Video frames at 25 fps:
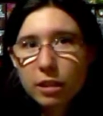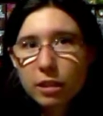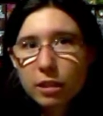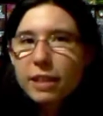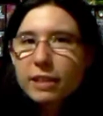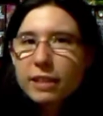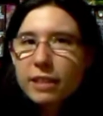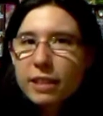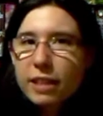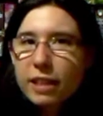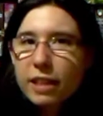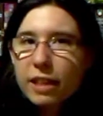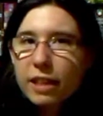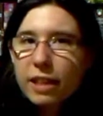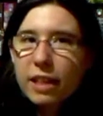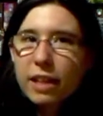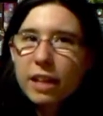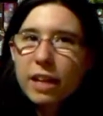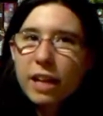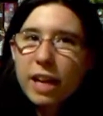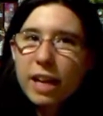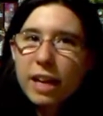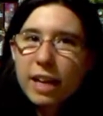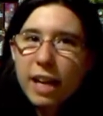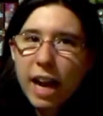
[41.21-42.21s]

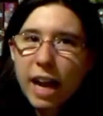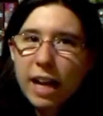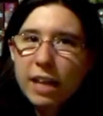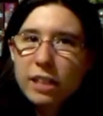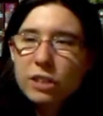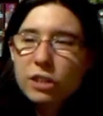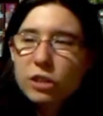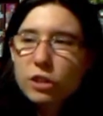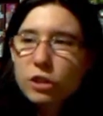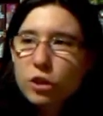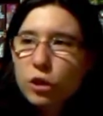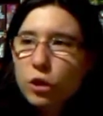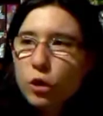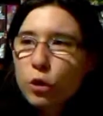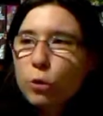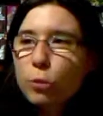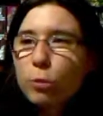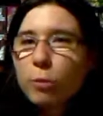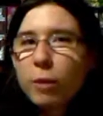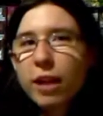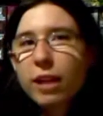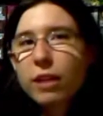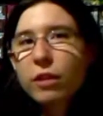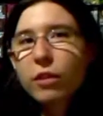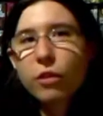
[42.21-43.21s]
Basically, it has two
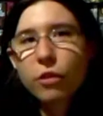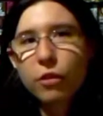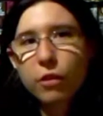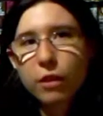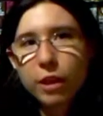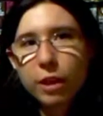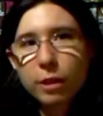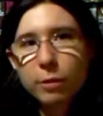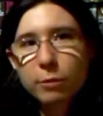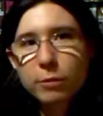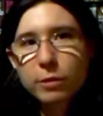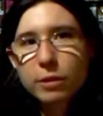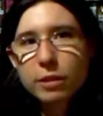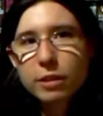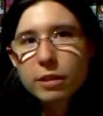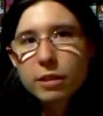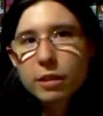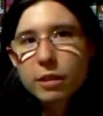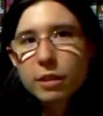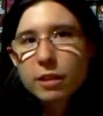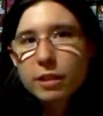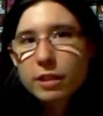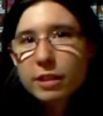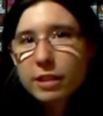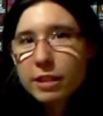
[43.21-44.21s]
main themes:
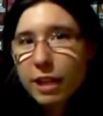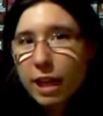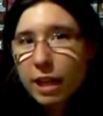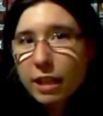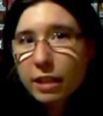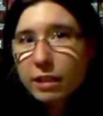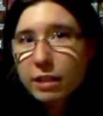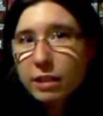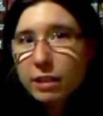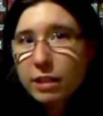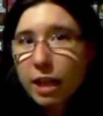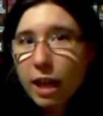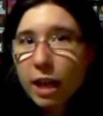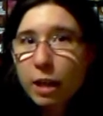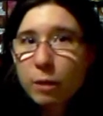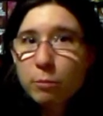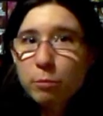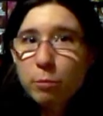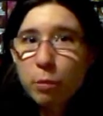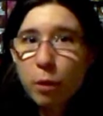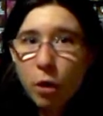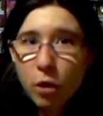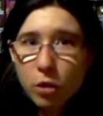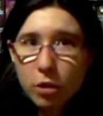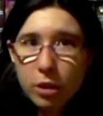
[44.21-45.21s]
sex
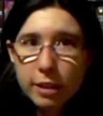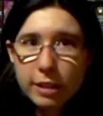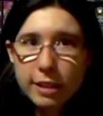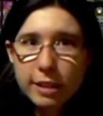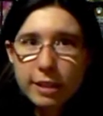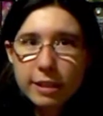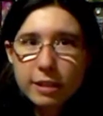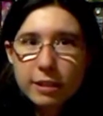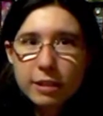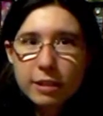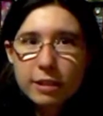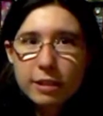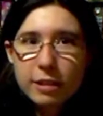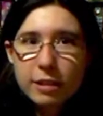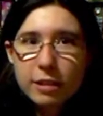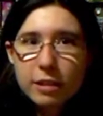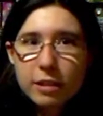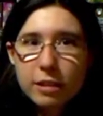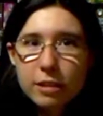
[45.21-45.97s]
and politics.